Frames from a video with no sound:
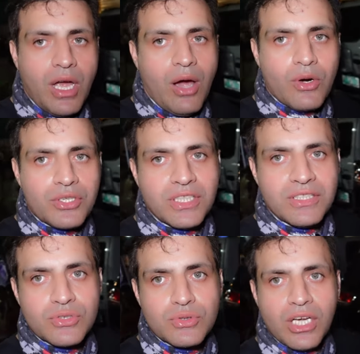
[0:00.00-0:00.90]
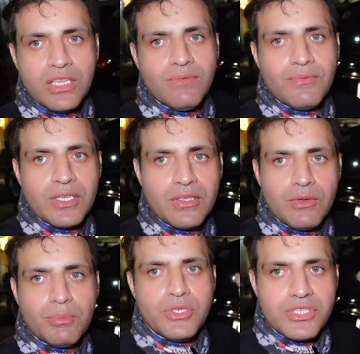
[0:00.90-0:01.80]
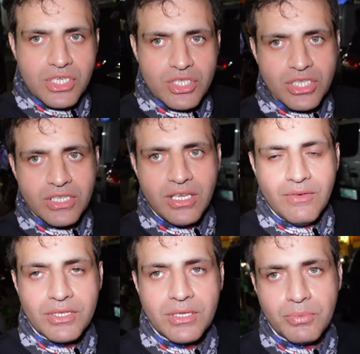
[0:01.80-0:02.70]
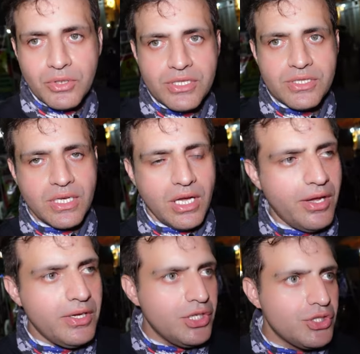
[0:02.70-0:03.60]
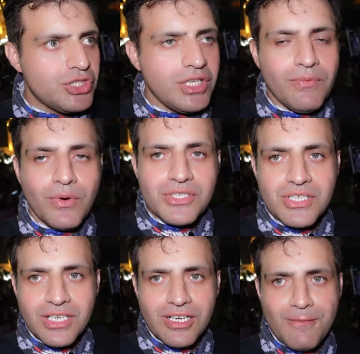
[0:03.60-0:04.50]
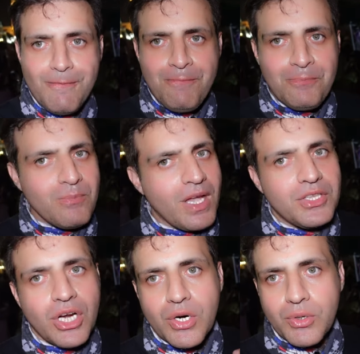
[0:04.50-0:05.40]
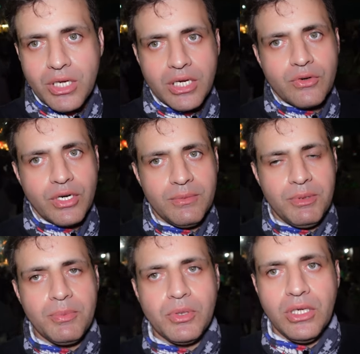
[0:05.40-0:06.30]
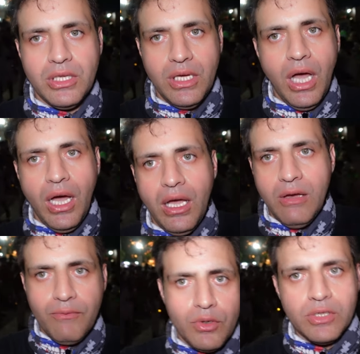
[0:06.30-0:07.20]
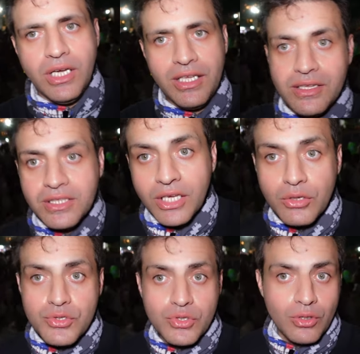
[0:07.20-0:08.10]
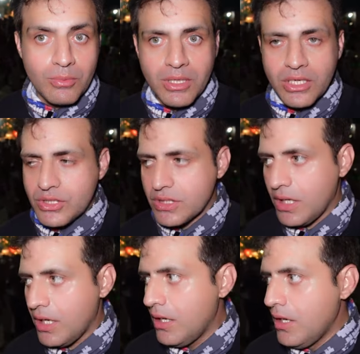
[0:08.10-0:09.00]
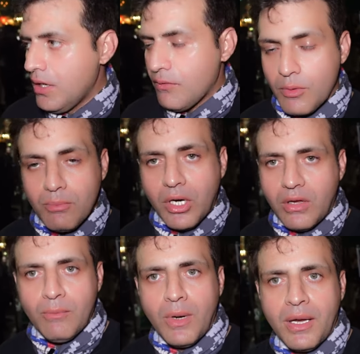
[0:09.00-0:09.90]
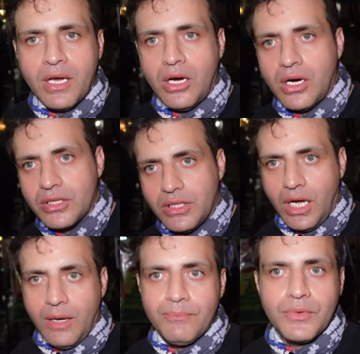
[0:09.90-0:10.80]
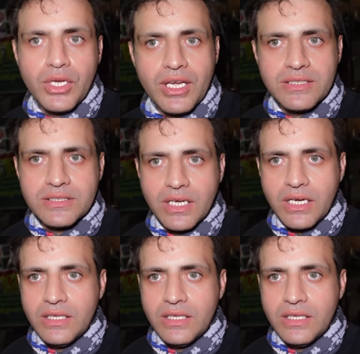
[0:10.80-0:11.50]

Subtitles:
Our tent is right in front of the police station. Even the police chief was here. They are really great people, helpful, and thank you so much from the bottom of my heart. You guys,